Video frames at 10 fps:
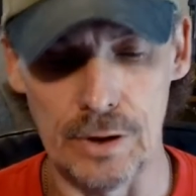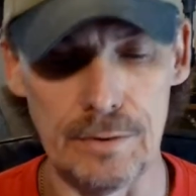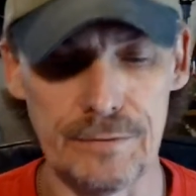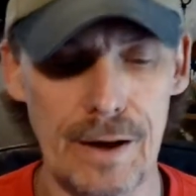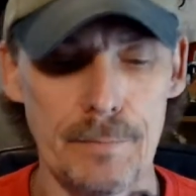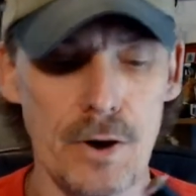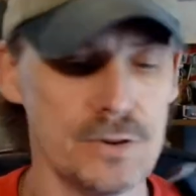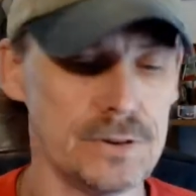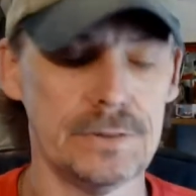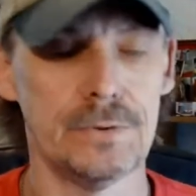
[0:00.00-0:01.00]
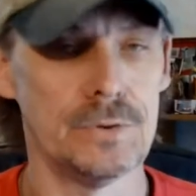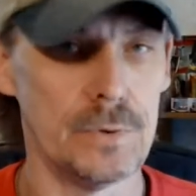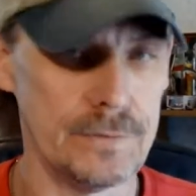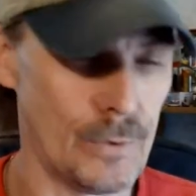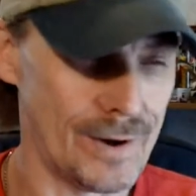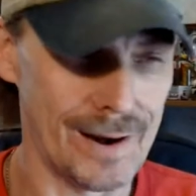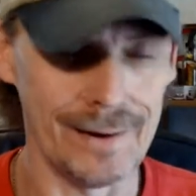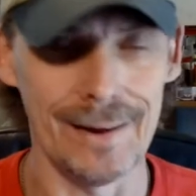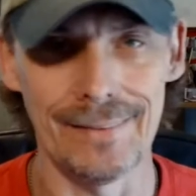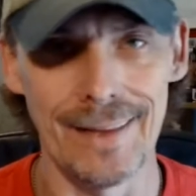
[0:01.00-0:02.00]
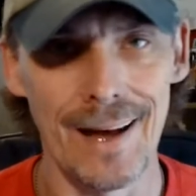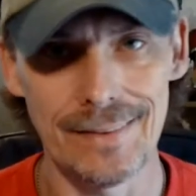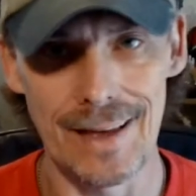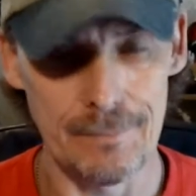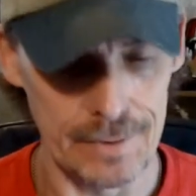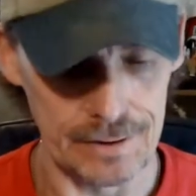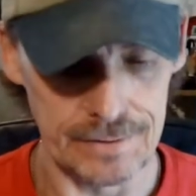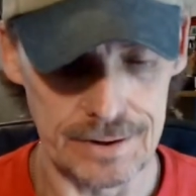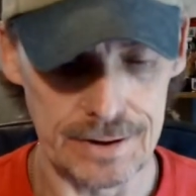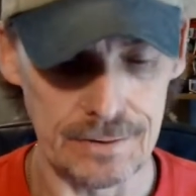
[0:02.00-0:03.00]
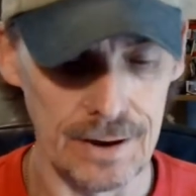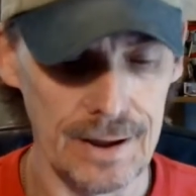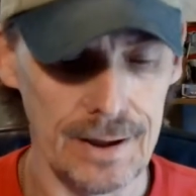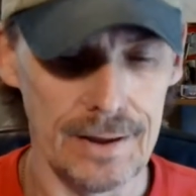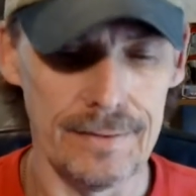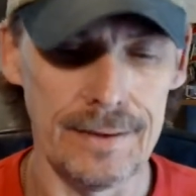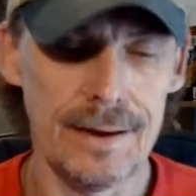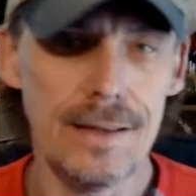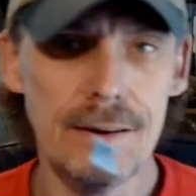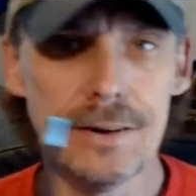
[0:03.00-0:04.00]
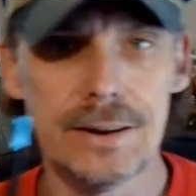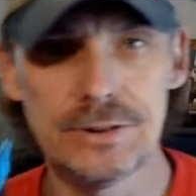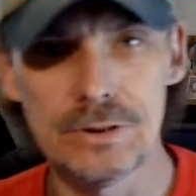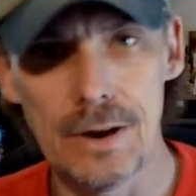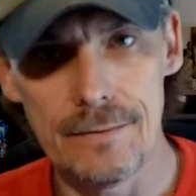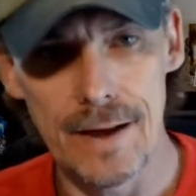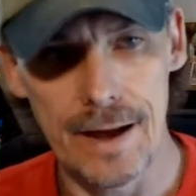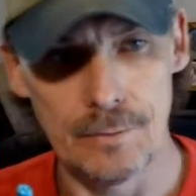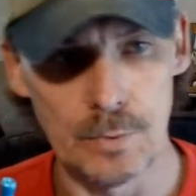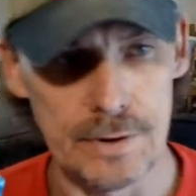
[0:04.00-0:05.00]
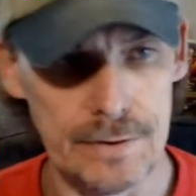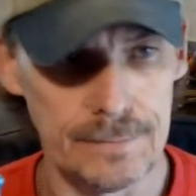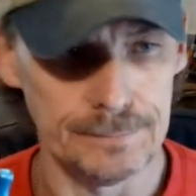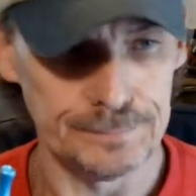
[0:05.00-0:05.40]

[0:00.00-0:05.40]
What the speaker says: if I purchase it for $24.99, not that big of a deal. The other issue I've had with it,